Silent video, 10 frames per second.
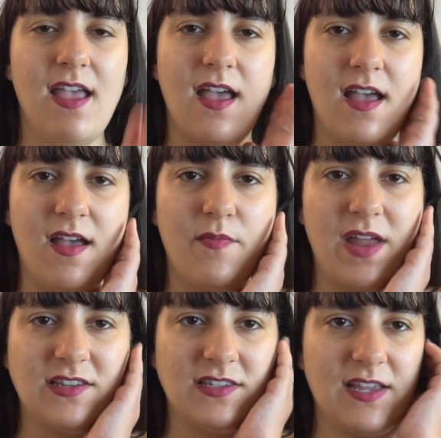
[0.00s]
But
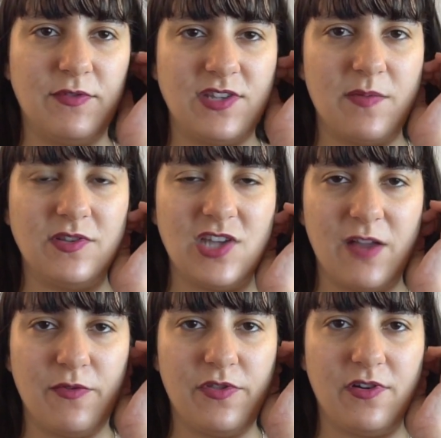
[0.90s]
I just like would double
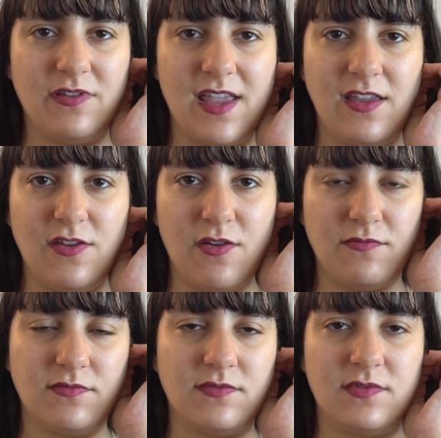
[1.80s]
check with her, like, you
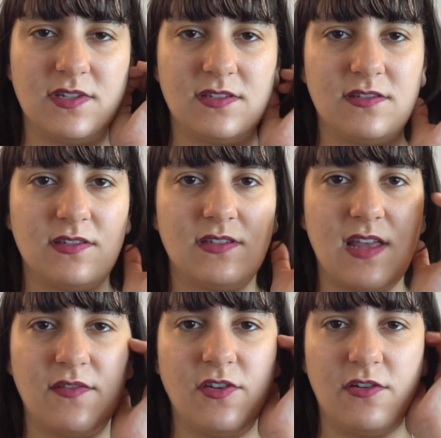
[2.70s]
know, just
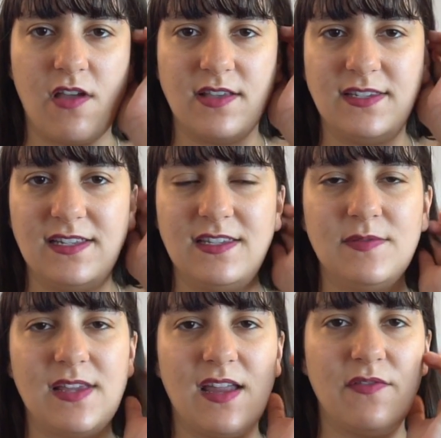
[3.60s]
out of curiosity. It
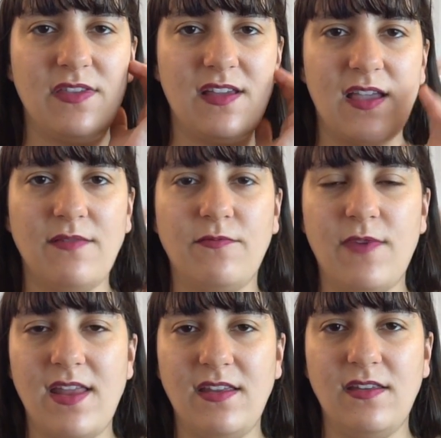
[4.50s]
seems like everything I
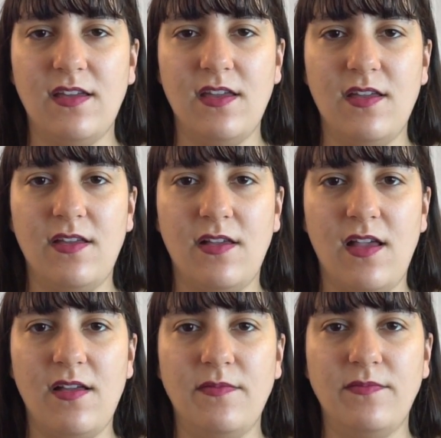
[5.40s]
read in
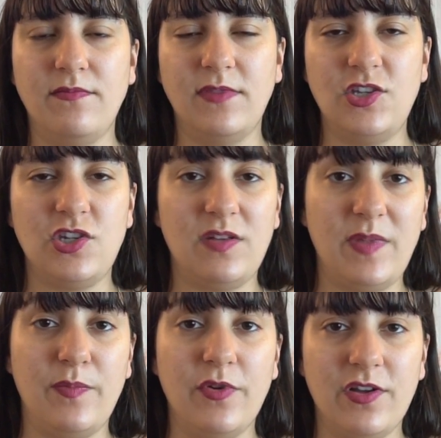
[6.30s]

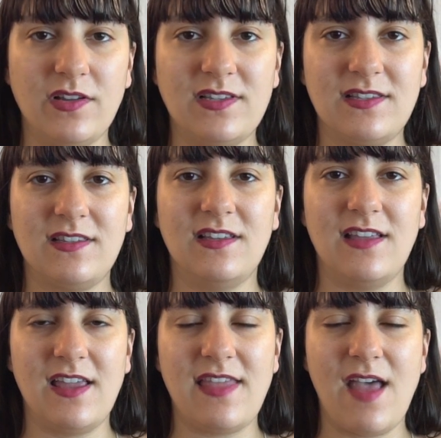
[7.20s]
legitimate books,
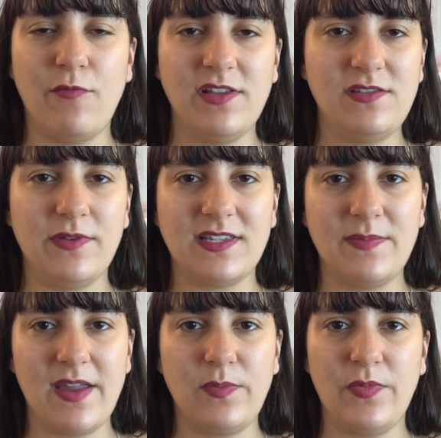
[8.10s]
like that What to
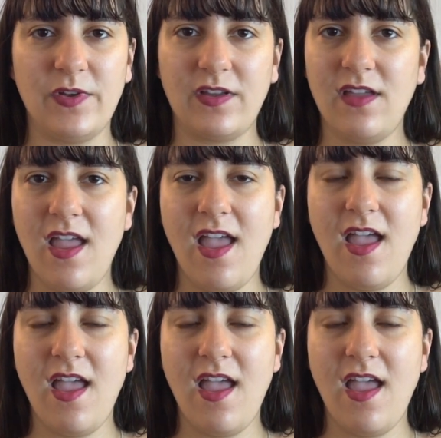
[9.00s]
Expect book,